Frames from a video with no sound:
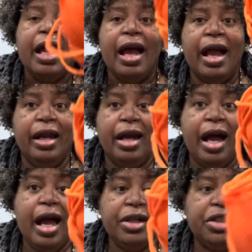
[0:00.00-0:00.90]
And I
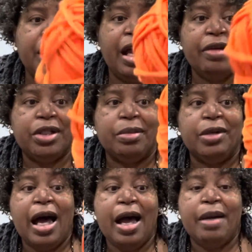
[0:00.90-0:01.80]
actually have some
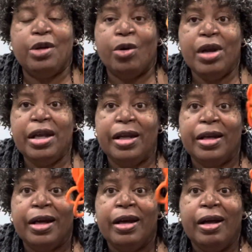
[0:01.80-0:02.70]
lime green